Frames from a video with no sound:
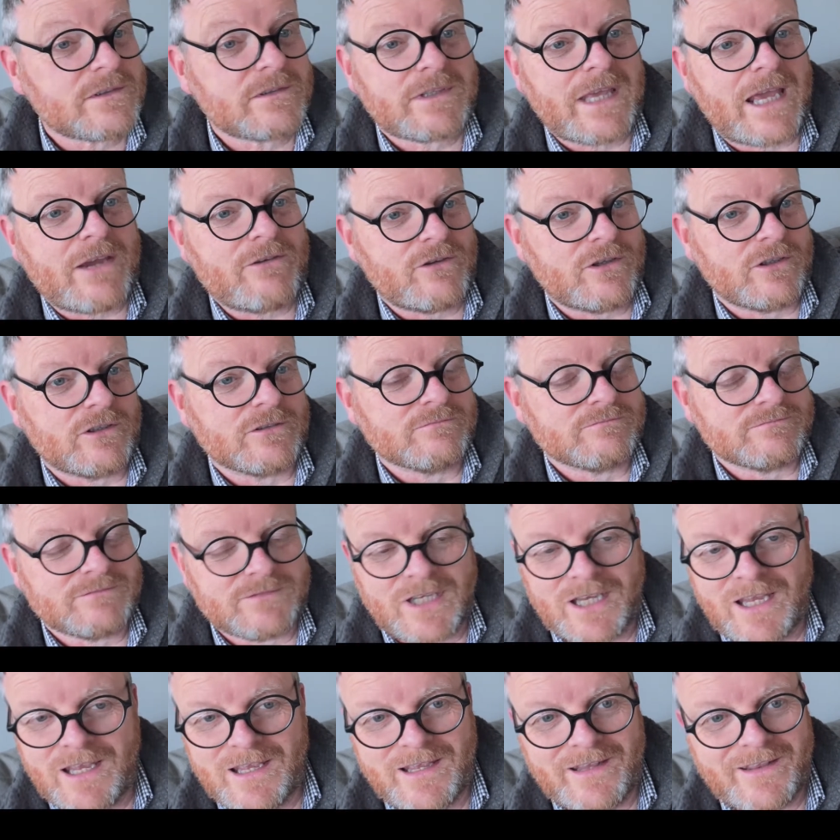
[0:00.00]
carry on.
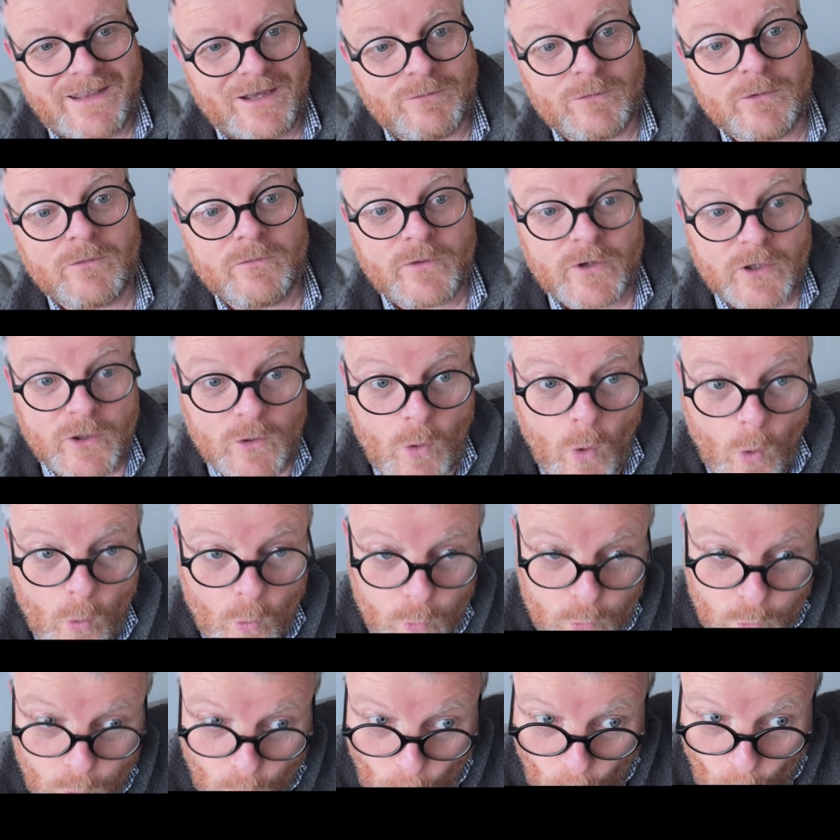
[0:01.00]
That one flew
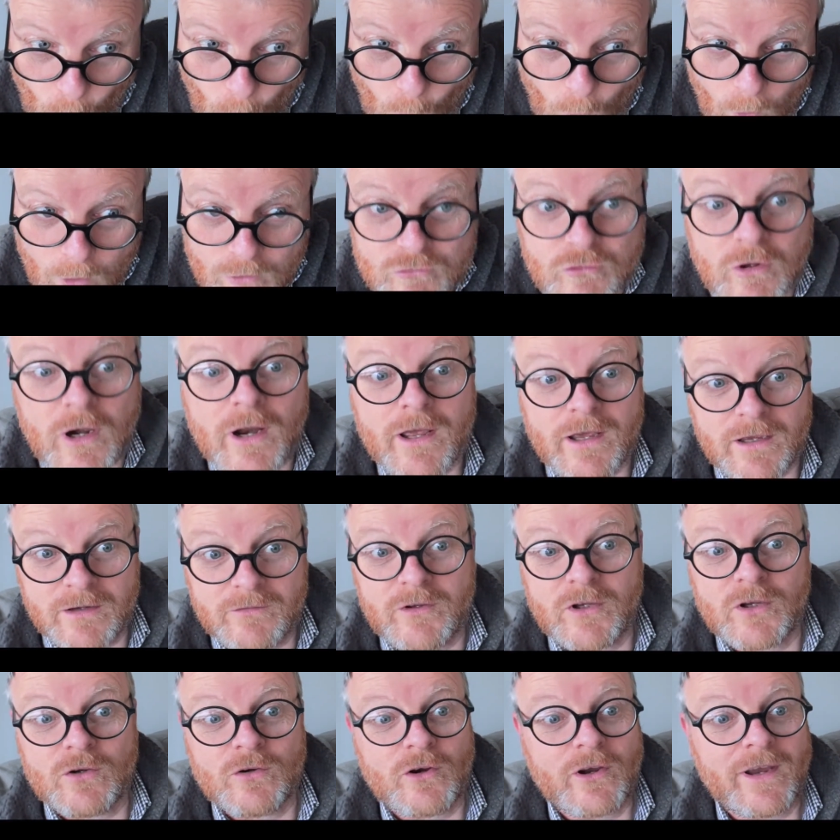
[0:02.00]
right over
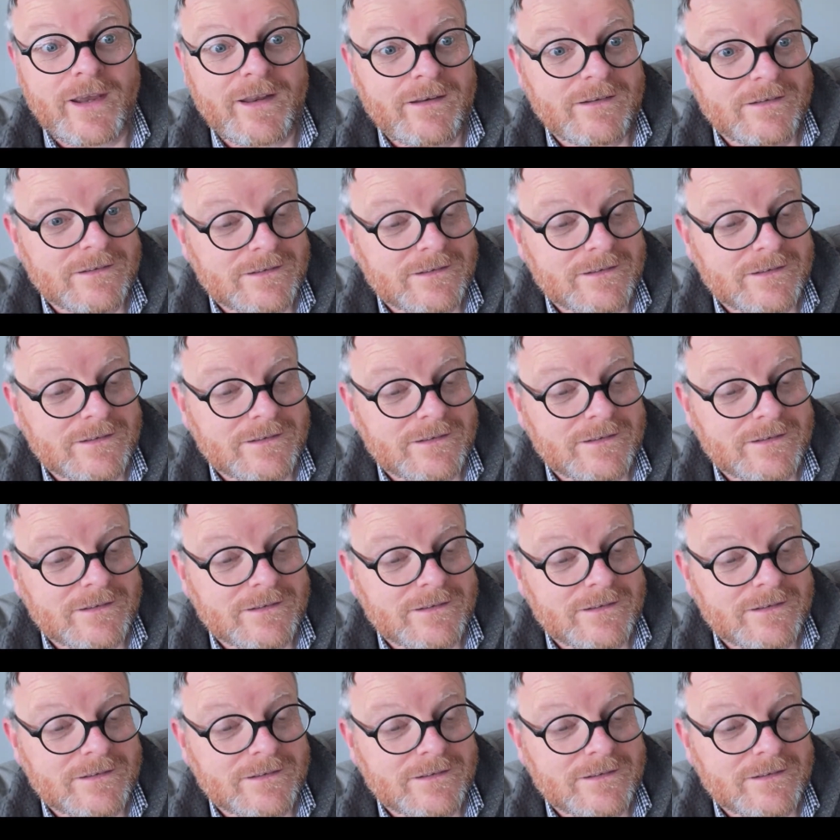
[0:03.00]
your head.